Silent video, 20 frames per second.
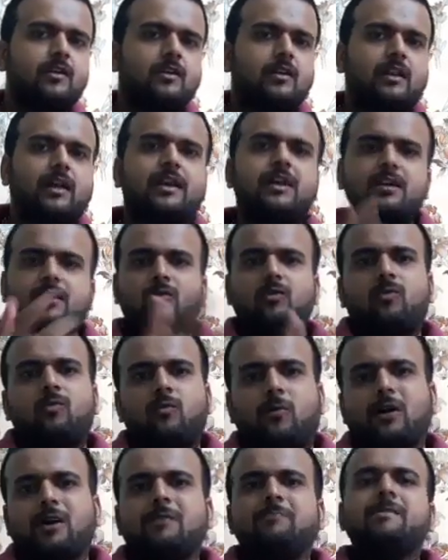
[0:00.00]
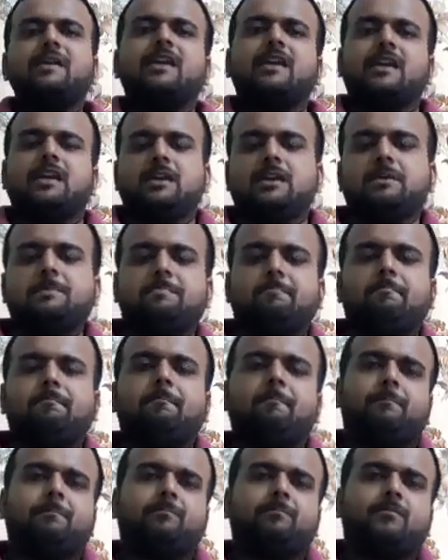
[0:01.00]
Like Valmiki,
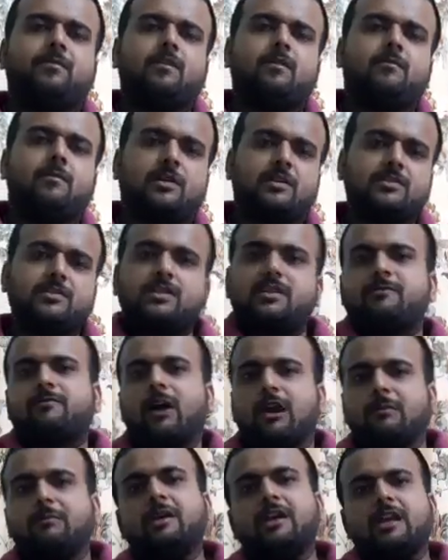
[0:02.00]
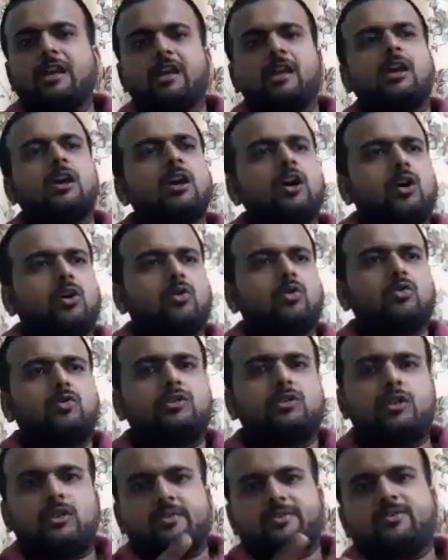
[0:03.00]
Maharshi Valmiki
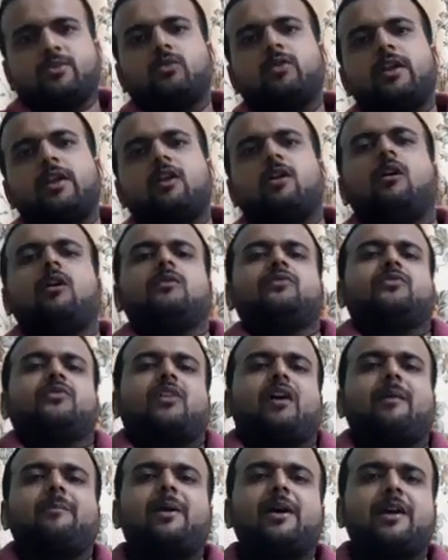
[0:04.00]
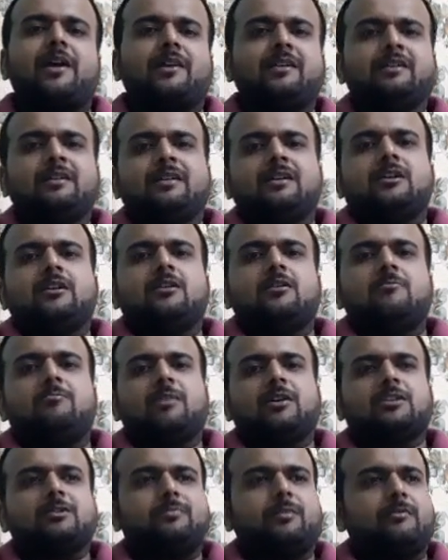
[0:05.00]
wrote the story of Ramayana
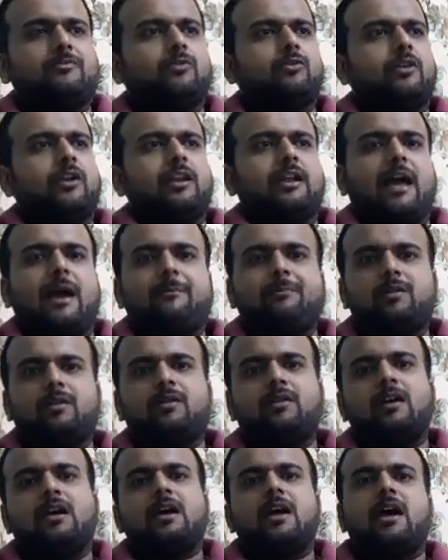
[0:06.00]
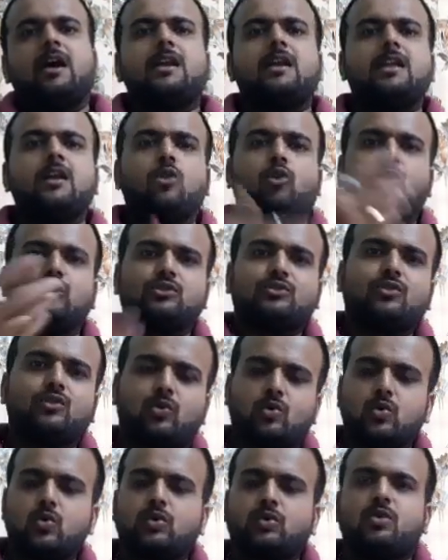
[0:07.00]
much before it happened, and he also
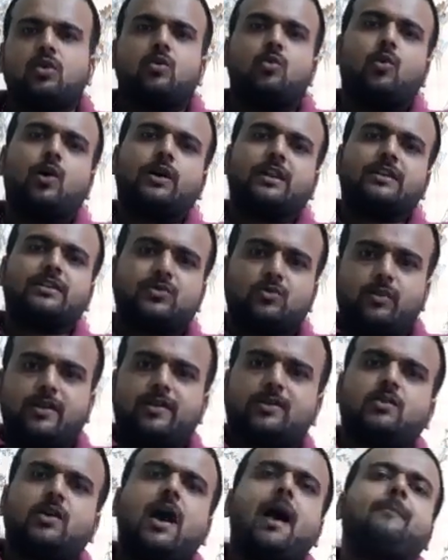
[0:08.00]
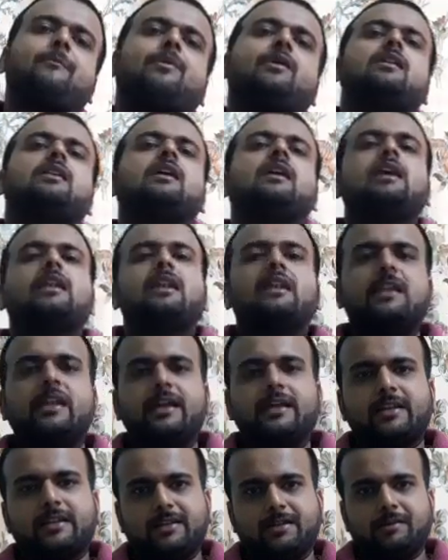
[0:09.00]
wrote what is going to happen
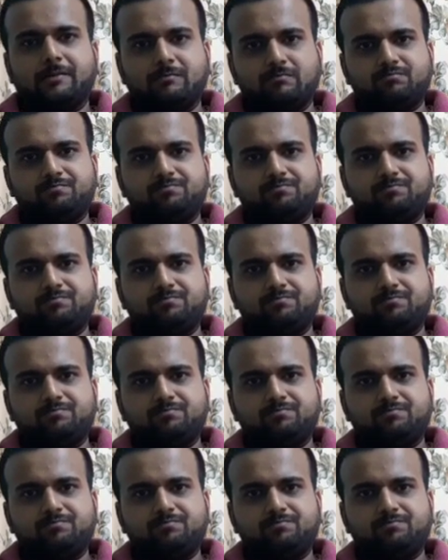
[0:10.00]
later.